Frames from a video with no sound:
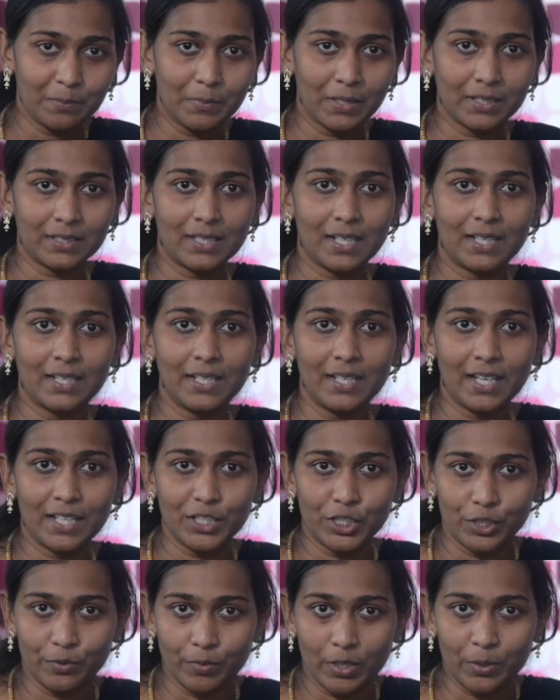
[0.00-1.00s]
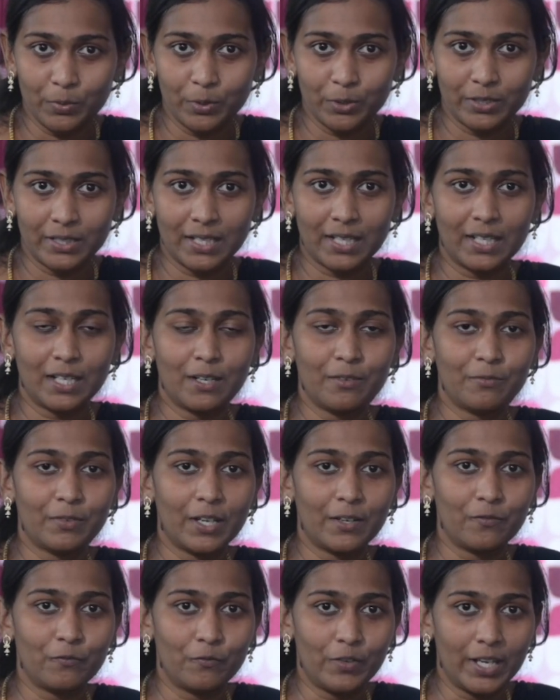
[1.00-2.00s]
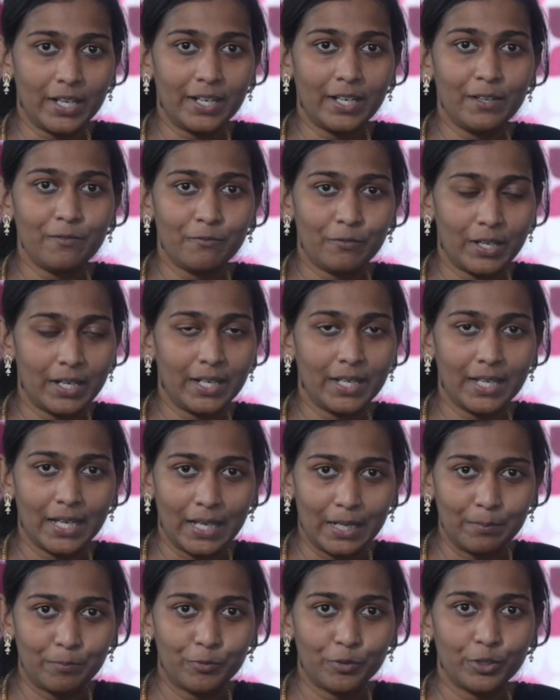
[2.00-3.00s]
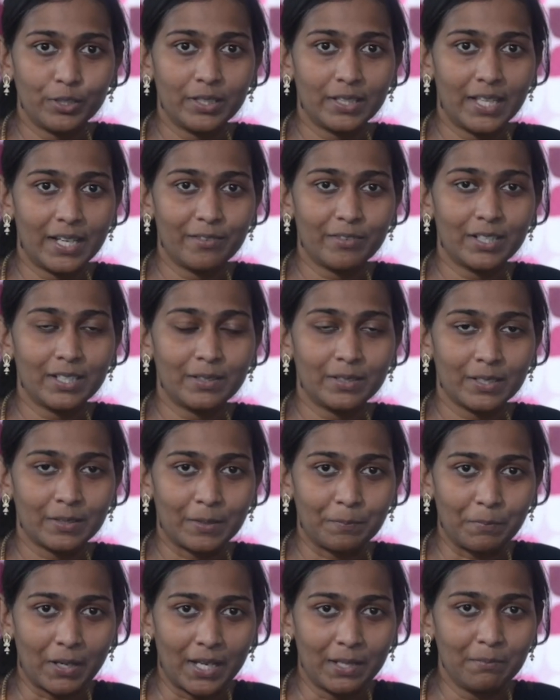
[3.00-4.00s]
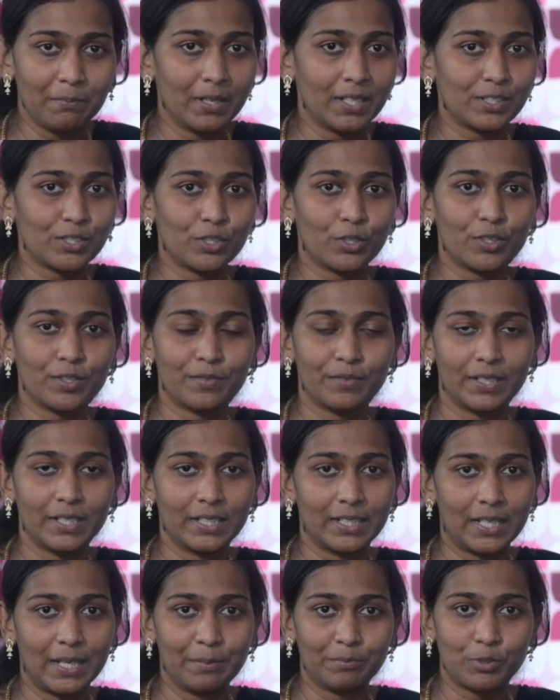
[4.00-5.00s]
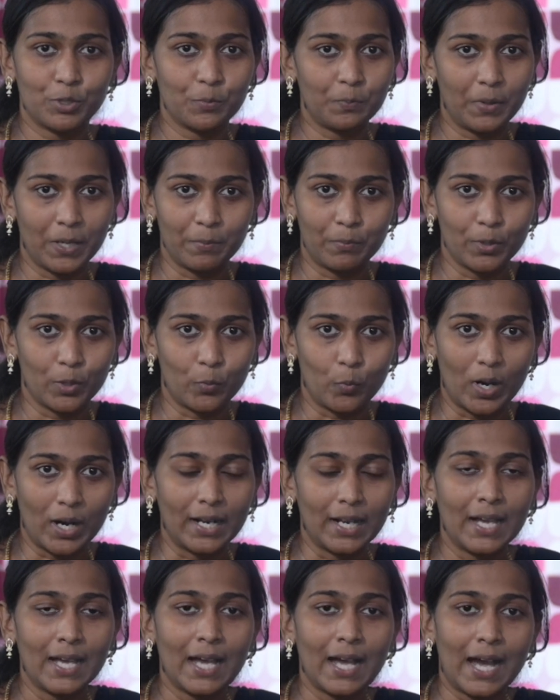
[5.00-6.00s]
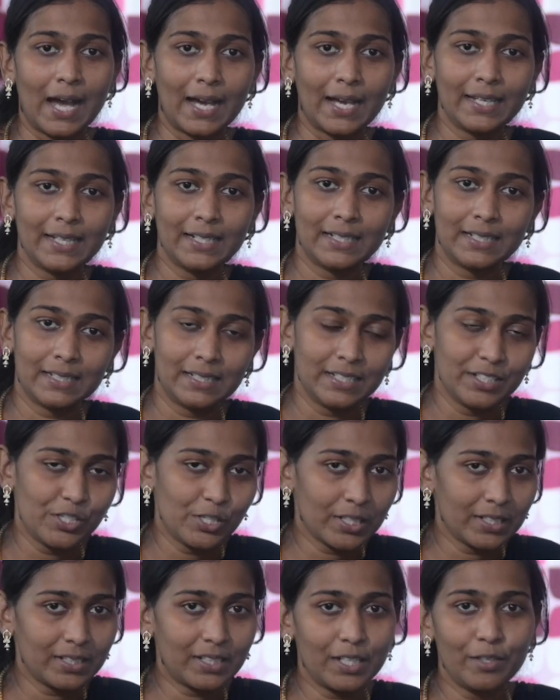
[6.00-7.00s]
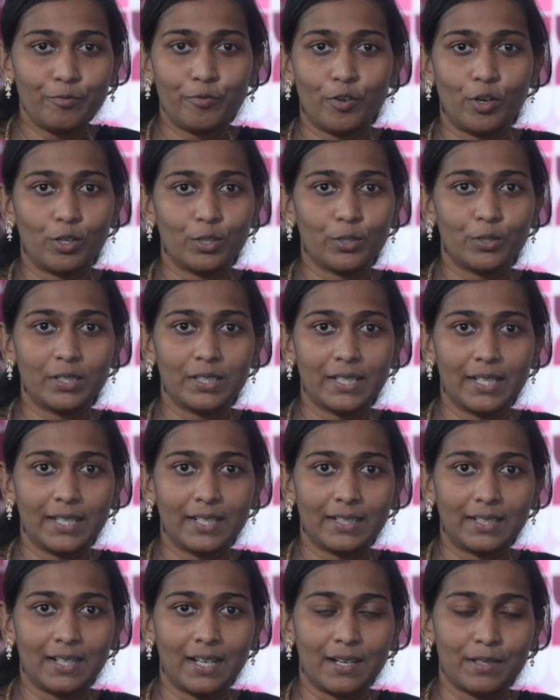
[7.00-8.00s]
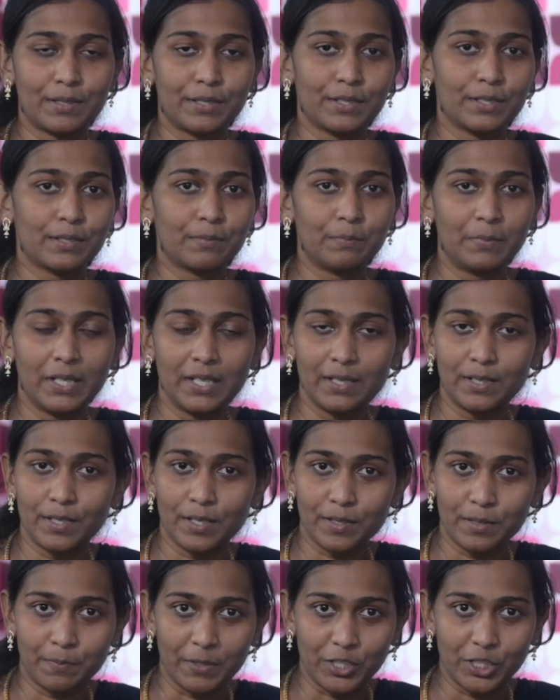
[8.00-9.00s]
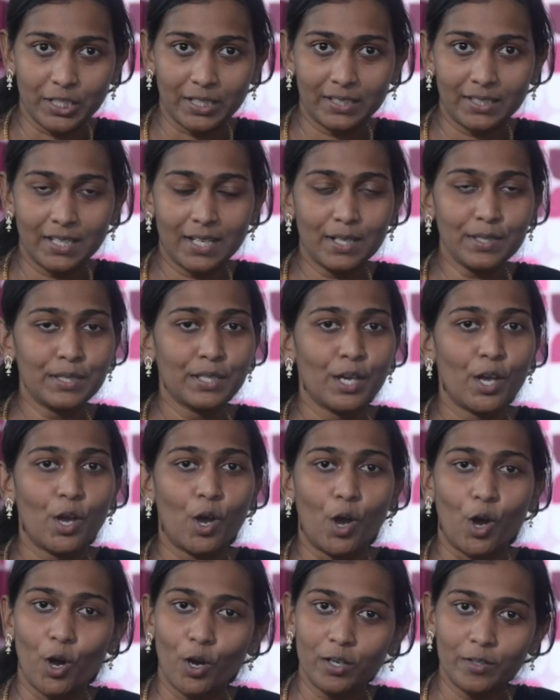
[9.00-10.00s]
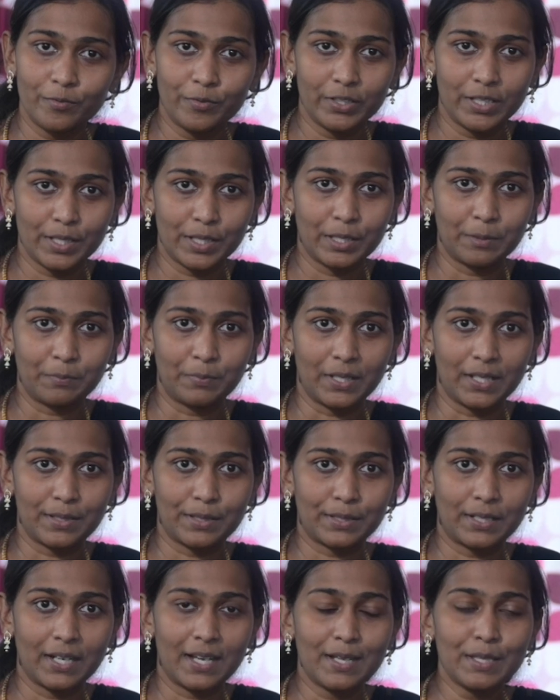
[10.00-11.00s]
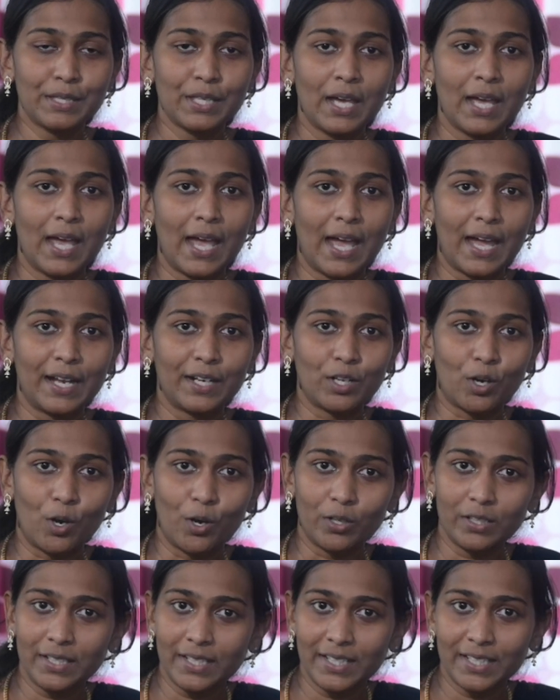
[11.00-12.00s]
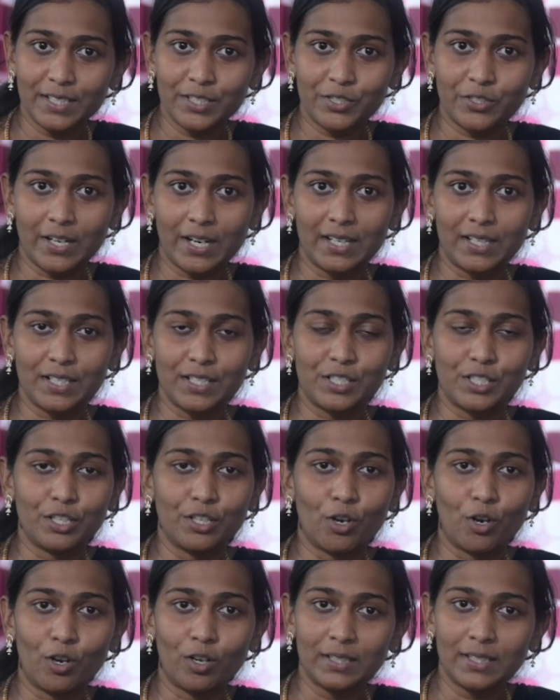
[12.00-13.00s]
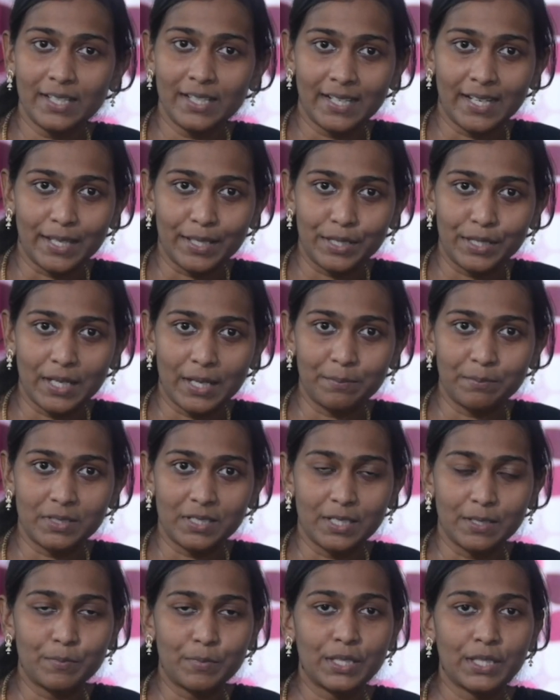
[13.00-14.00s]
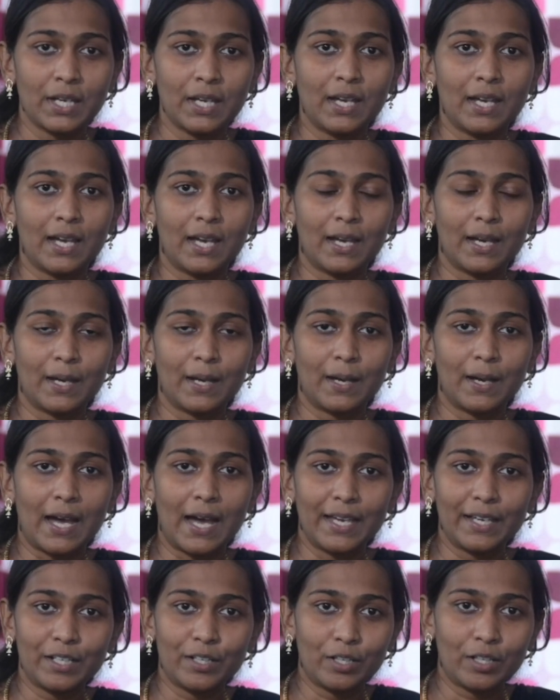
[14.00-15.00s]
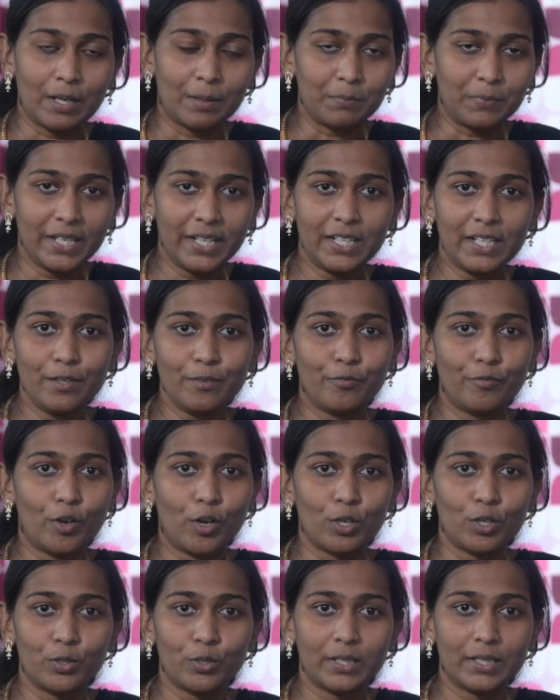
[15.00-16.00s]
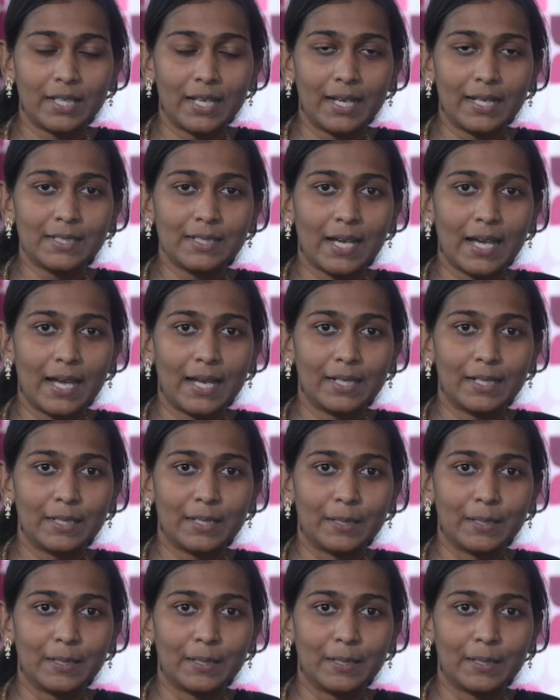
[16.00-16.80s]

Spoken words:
Bhaktani and Shiva Odnala were very, very helpful. They were my mentors when it came to paper 1. I diligently followed their classes, be it a special class or if it is a plus class, and all their strategy, all their exam tips. I completely followed that, and